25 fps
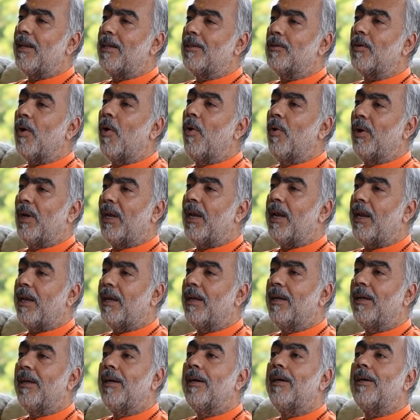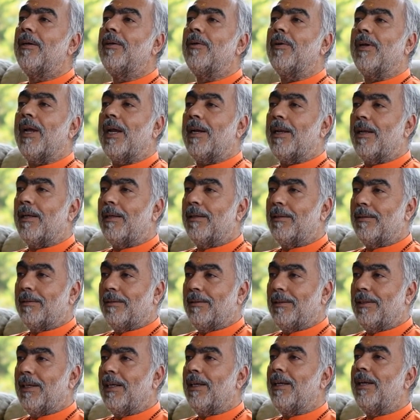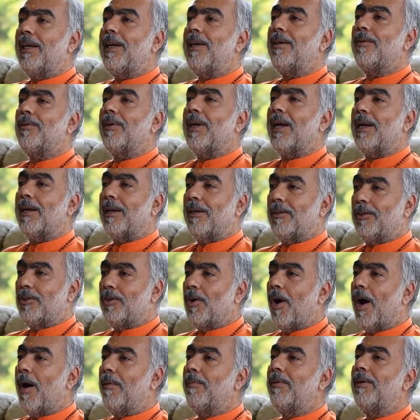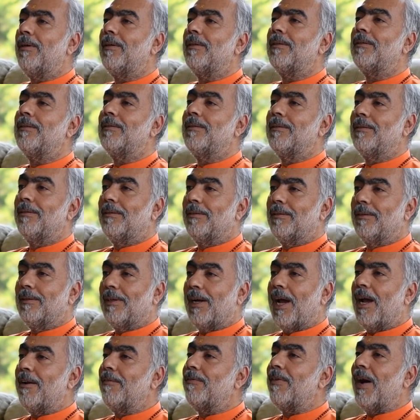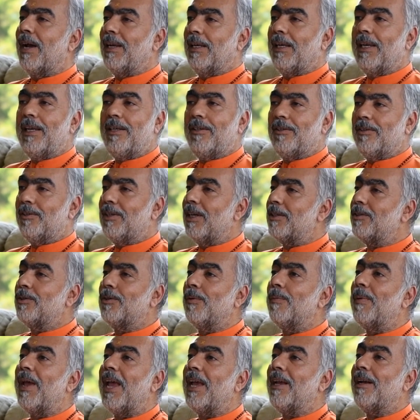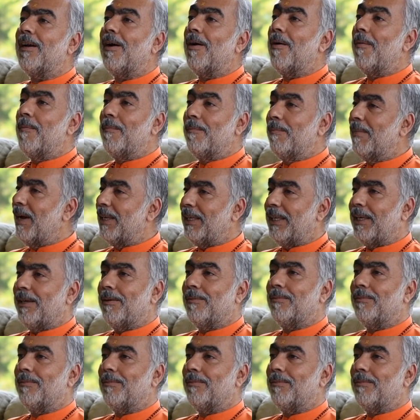is only to get a degree, to get a job, and finally just to make money.